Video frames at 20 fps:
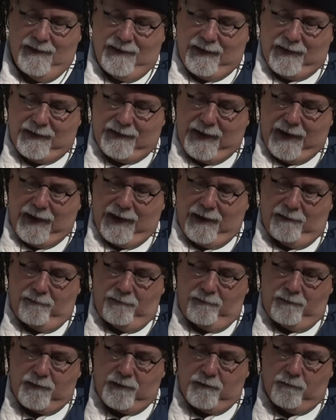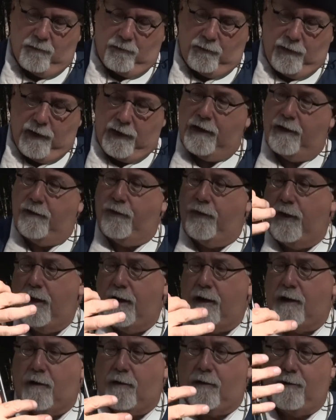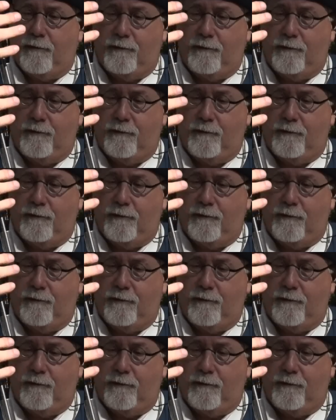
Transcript: and now you were ready to fire.